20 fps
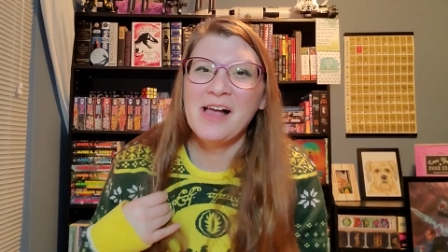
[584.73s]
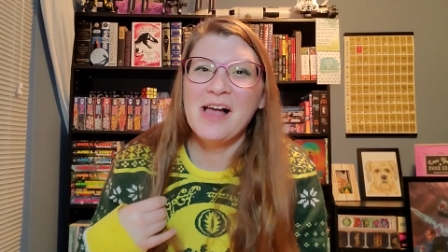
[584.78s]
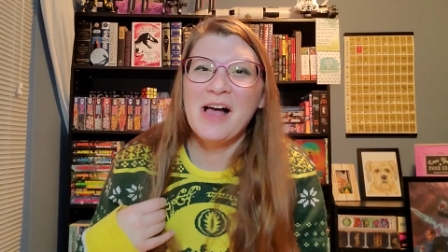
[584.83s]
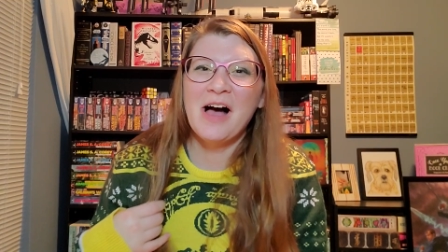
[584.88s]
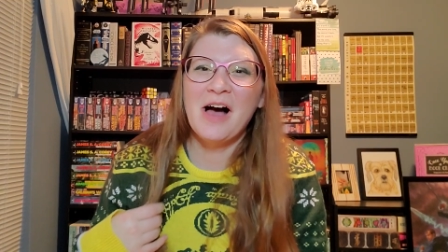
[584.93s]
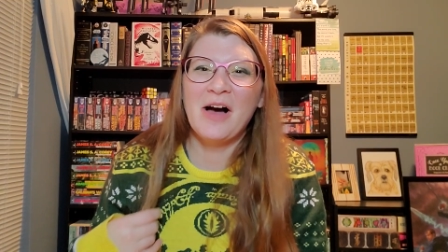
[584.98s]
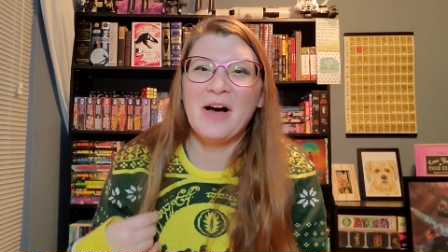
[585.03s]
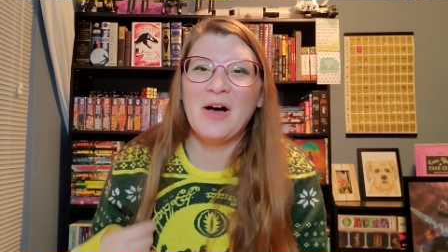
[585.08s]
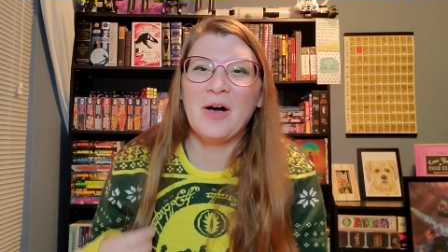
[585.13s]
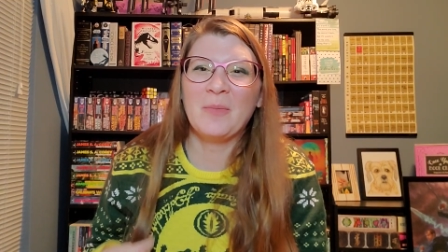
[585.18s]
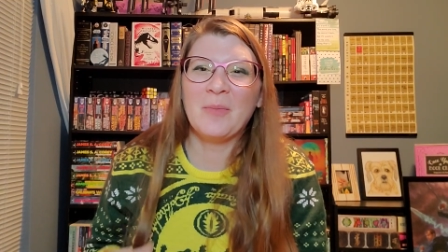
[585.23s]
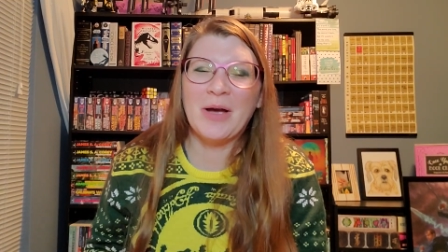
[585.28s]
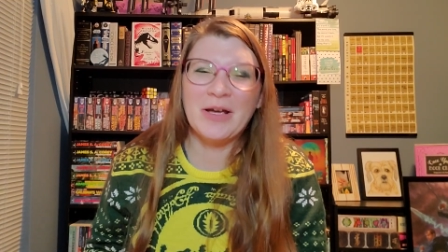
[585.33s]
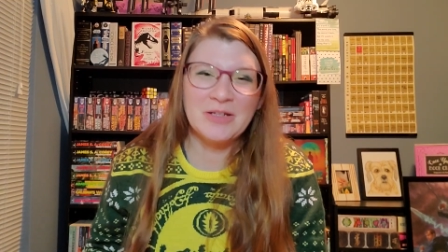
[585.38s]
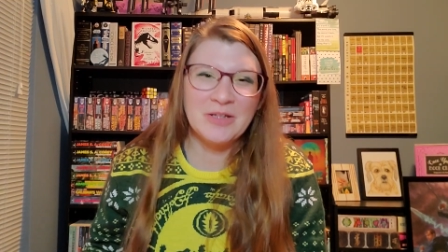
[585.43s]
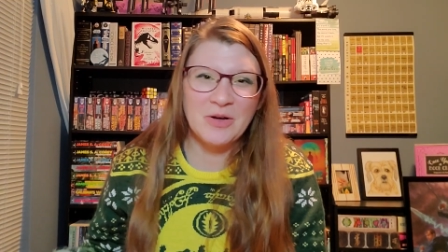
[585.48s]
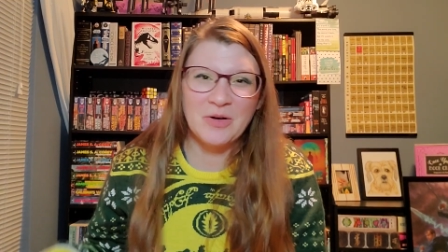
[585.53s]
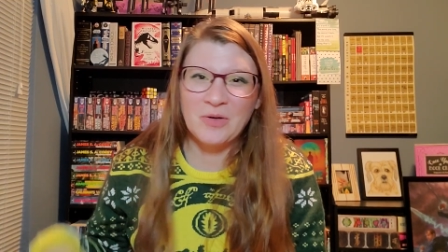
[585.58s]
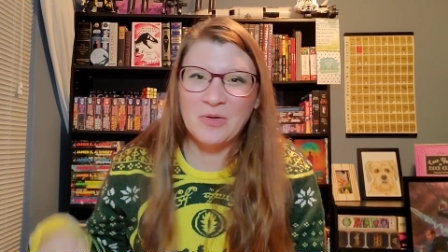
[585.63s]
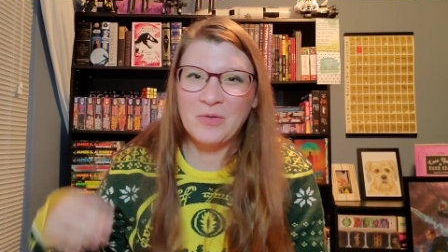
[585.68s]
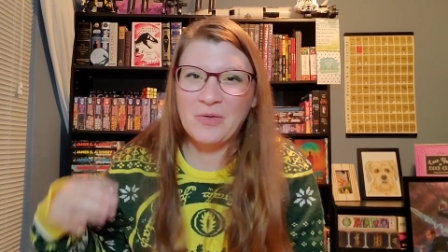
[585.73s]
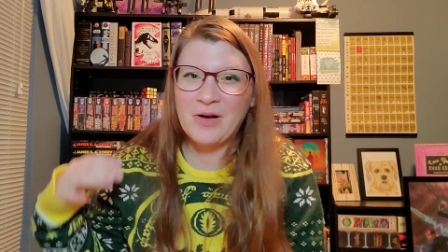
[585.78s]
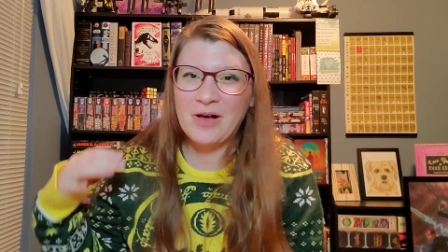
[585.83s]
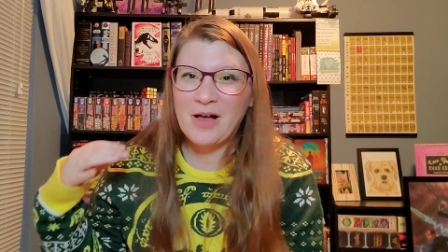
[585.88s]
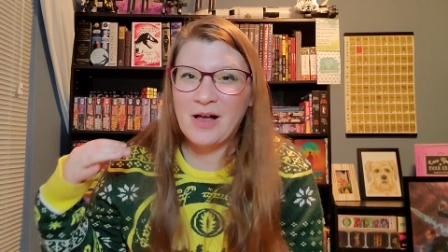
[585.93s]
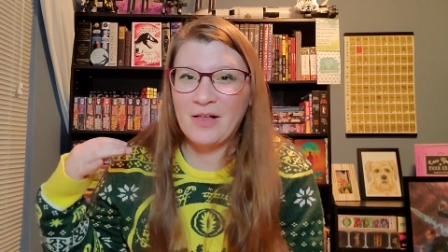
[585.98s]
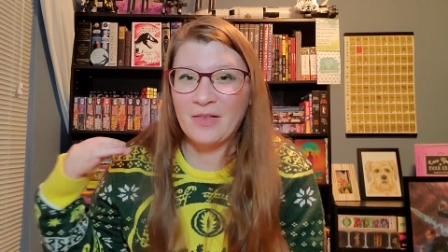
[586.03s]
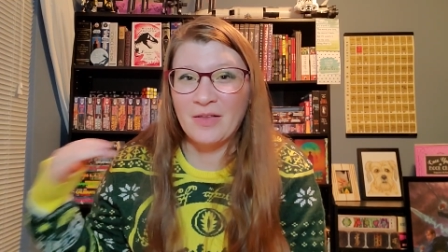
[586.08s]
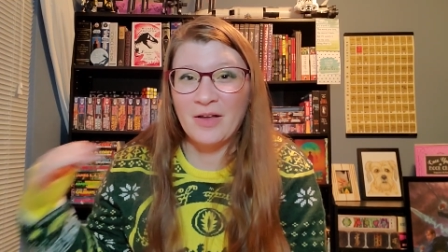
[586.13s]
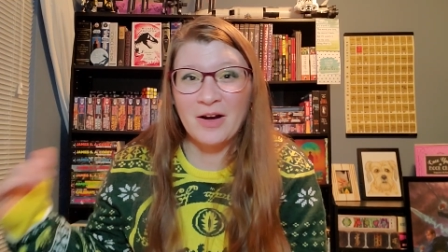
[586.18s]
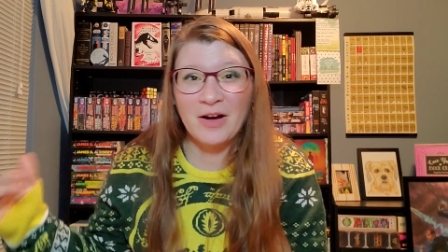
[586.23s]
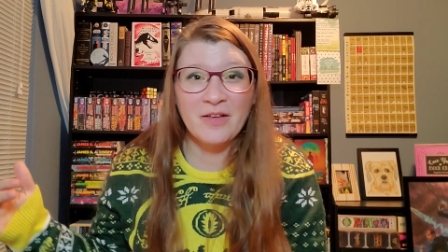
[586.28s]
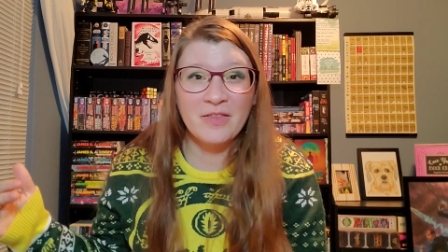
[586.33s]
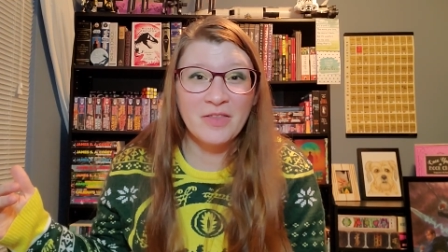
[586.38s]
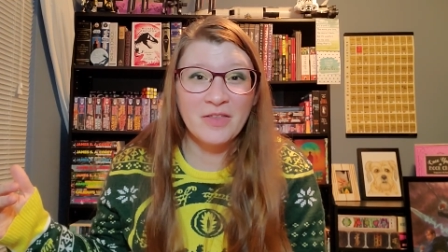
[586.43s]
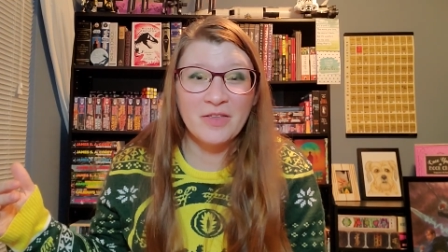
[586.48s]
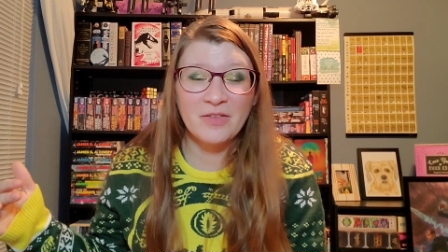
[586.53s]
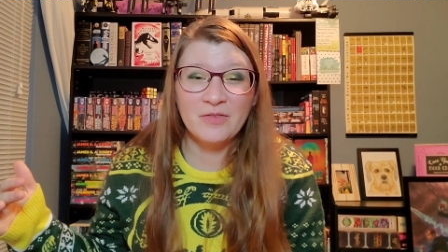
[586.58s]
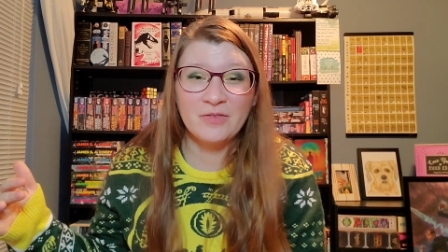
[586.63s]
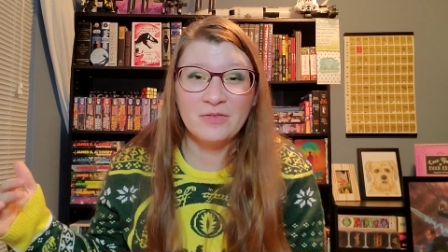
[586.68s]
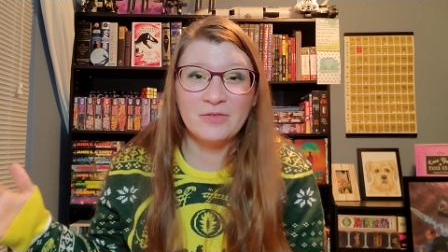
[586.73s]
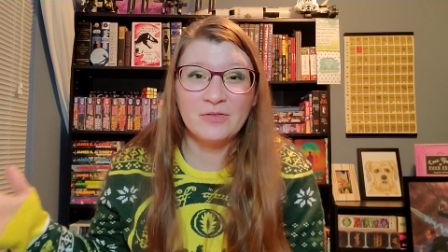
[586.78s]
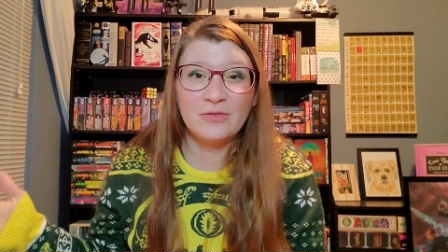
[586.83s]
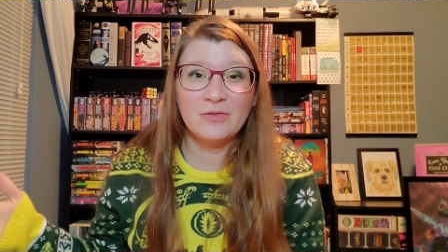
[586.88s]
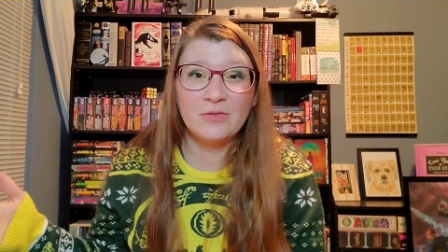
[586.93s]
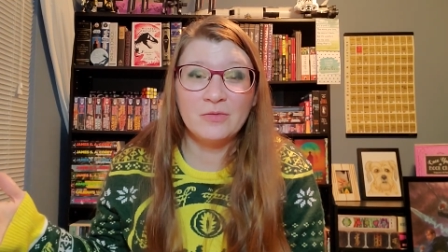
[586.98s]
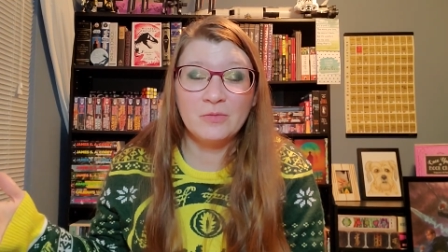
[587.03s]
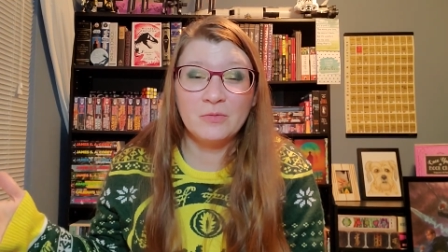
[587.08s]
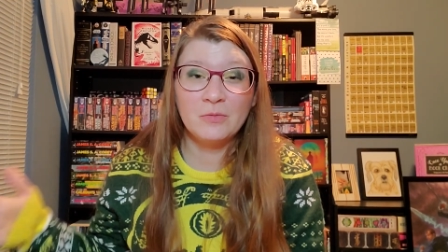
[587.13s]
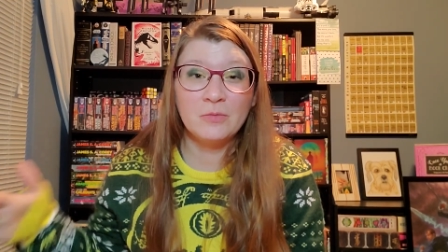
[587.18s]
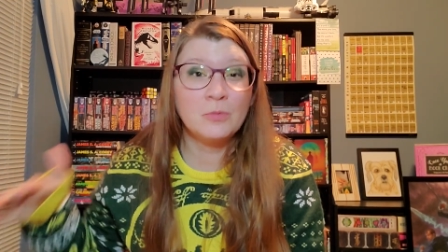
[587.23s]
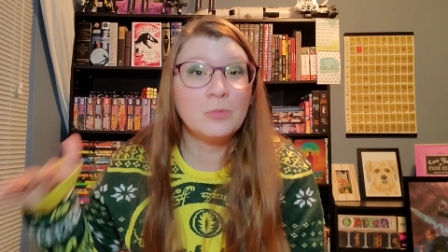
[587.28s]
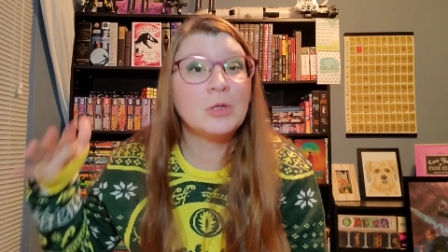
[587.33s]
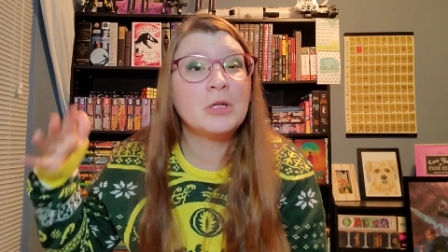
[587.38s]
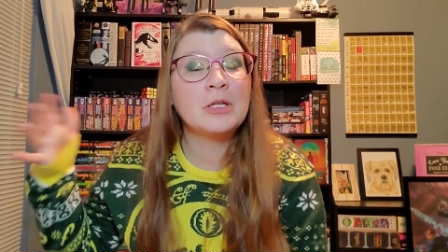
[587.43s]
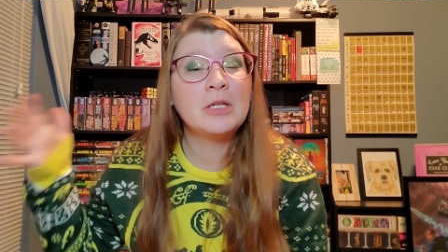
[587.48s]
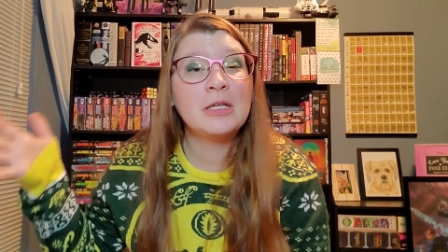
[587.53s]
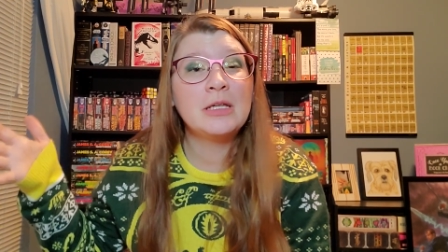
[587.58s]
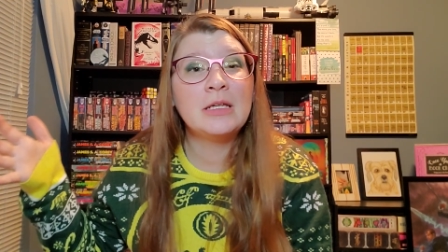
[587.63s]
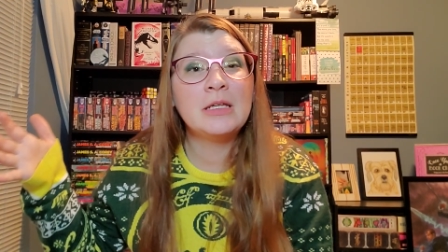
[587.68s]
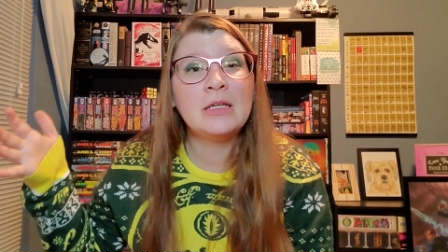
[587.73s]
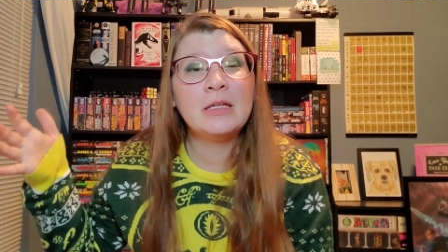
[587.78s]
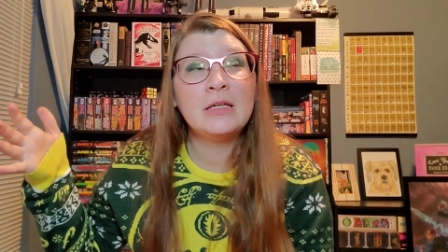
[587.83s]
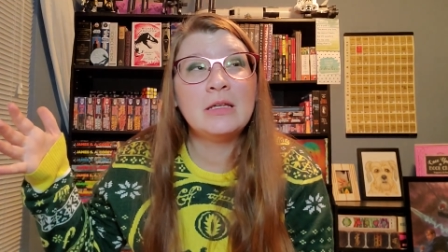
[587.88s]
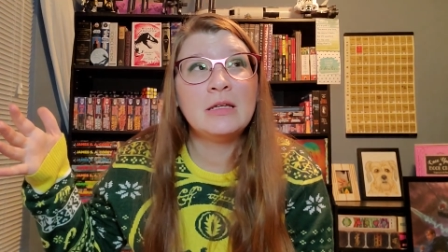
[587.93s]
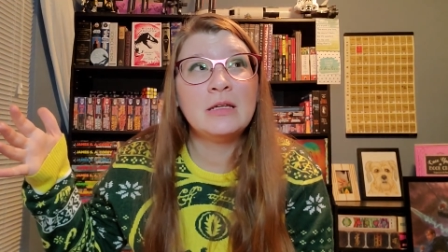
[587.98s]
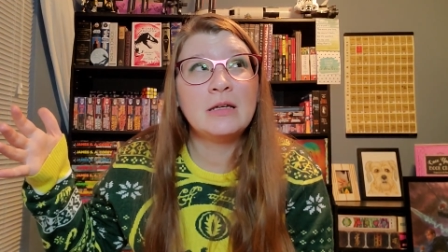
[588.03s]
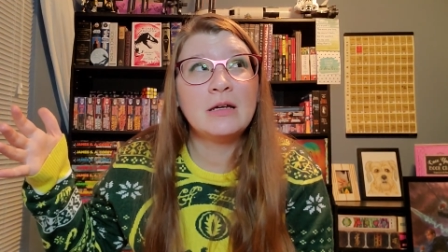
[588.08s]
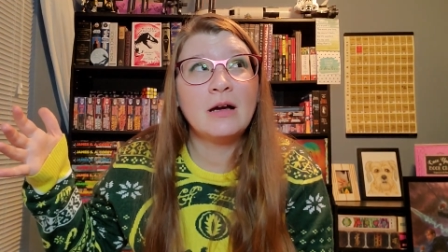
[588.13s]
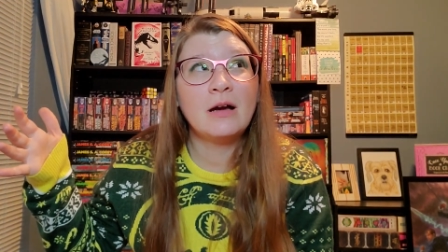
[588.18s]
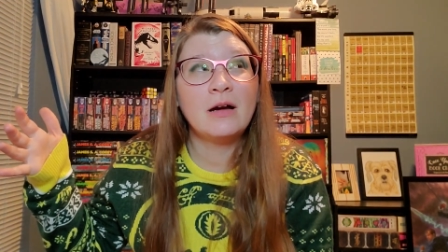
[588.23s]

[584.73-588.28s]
I know a lot of the really